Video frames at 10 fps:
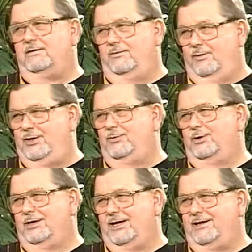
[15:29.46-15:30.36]
when you
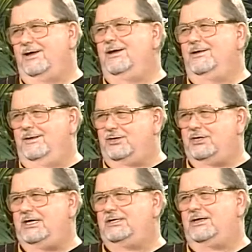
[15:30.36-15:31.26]
look at the
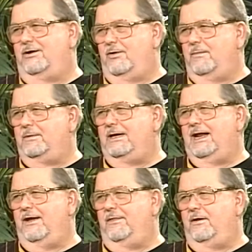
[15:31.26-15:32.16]
seats that are empty
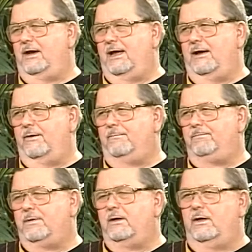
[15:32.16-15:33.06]
down there now.
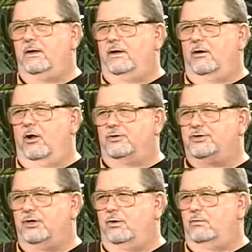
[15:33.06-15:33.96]

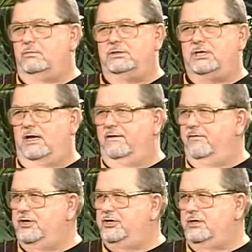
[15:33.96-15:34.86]
Also,
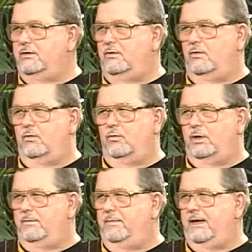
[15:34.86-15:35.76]
television
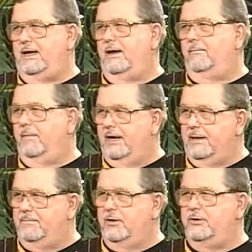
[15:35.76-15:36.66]
would be a
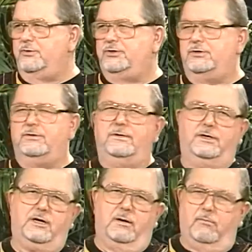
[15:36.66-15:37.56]
money producer,
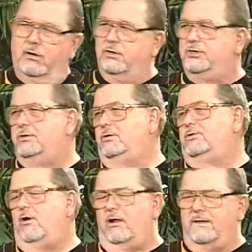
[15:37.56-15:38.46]
the
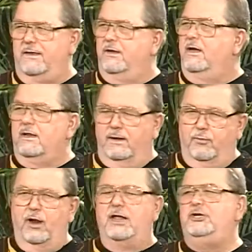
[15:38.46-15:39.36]
commercials, all the other.
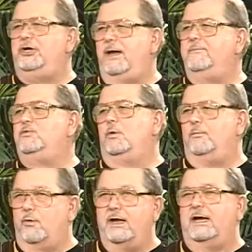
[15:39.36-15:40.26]
LeBron James
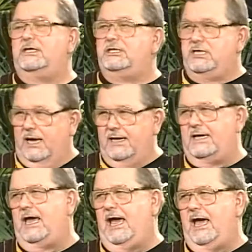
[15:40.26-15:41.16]
would bring a ton
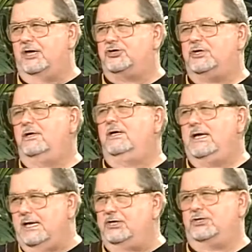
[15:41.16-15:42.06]
of cash
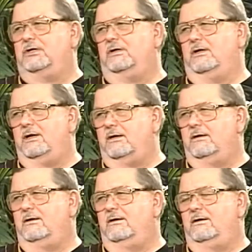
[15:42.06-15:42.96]
instantly
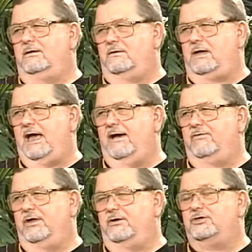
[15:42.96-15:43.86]
to the
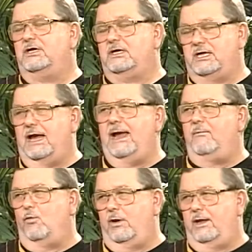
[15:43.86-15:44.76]
Cavaliers at a
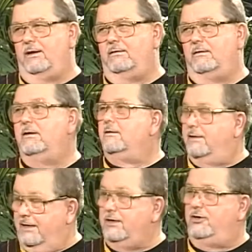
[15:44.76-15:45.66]
time when
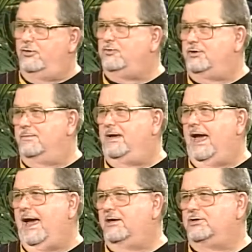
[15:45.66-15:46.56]
they could use some
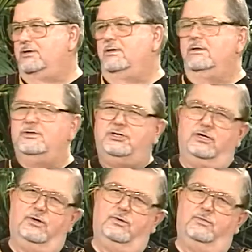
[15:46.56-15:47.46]
cash.
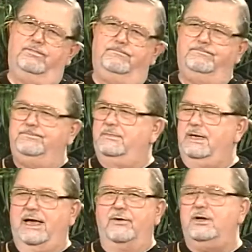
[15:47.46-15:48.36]
So
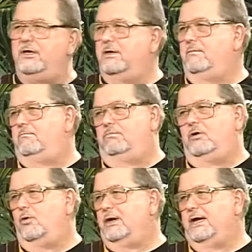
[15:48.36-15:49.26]
how can you
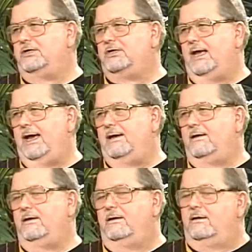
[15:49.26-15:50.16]
go against that?
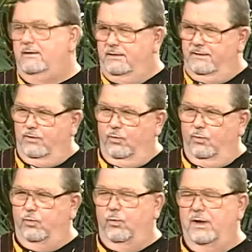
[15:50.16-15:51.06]
The
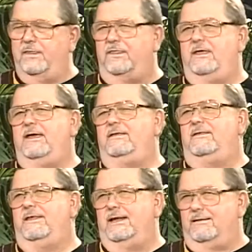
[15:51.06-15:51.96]
one
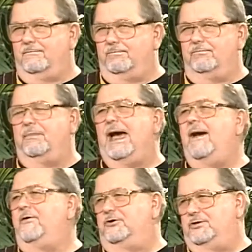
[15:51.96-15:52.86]
thing that
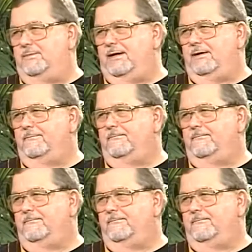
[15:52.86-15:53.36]
bothers me,